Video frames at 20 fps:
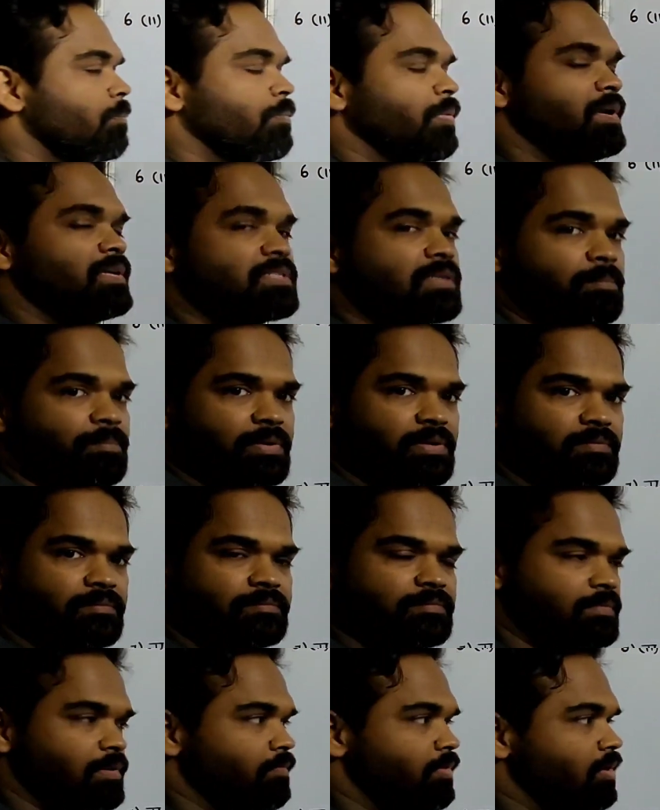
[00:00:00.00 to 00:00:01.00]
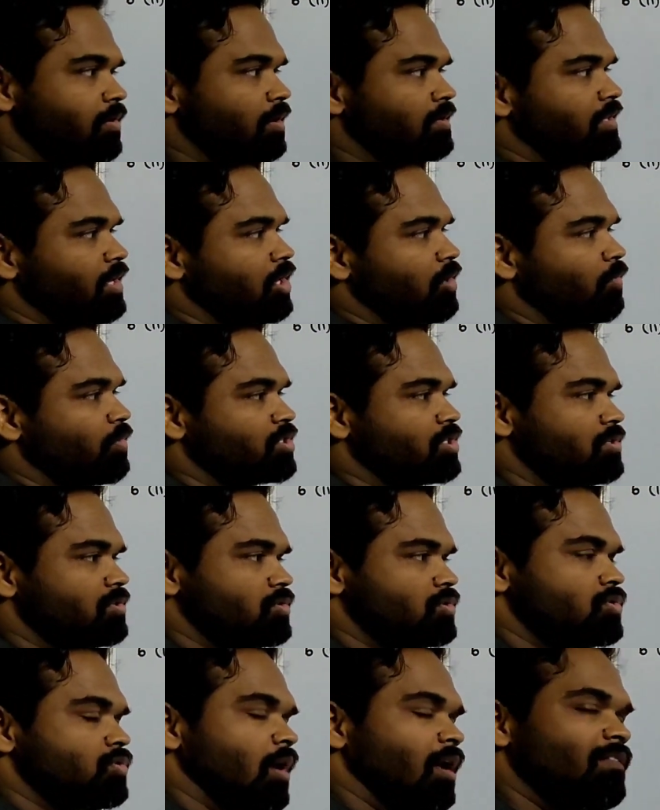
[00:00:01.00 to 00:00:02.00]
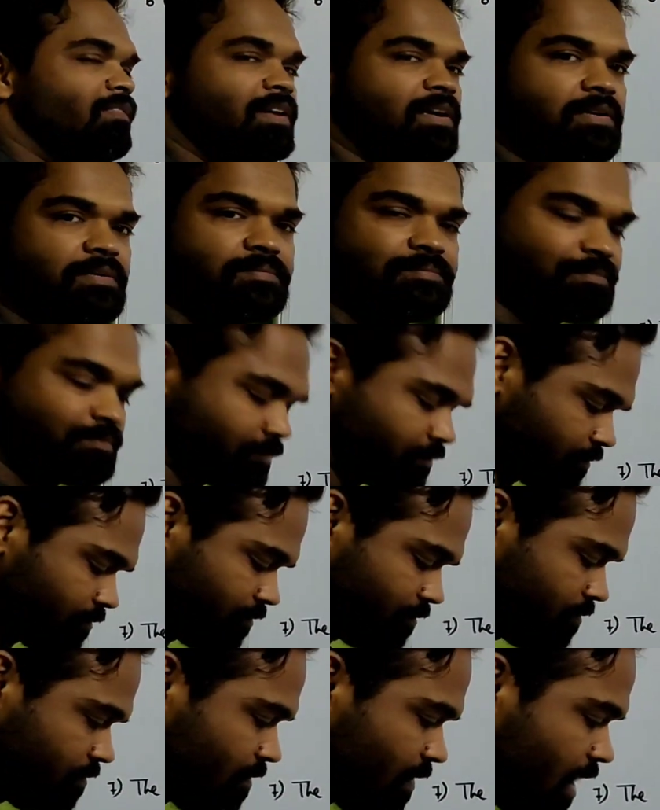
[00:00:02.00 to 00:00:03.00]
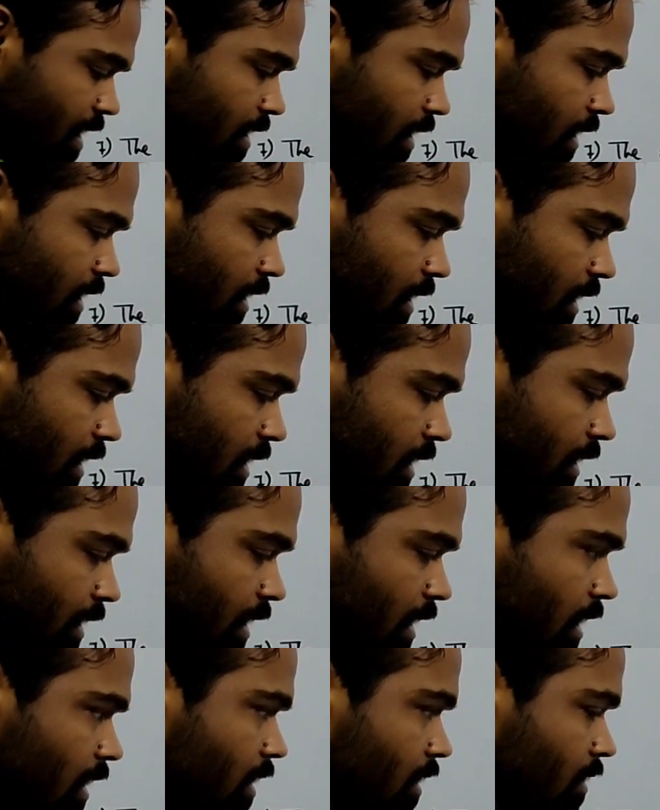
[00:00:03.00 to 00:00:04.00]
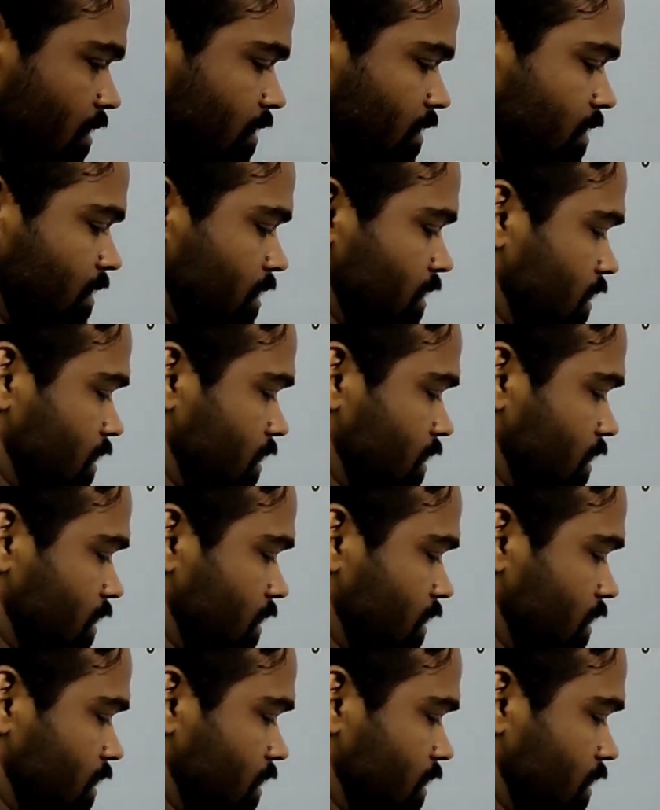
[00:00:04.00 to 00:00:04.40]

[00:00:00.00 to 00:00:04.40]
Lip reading: Pretty simple. We got the equation. Solve it. Now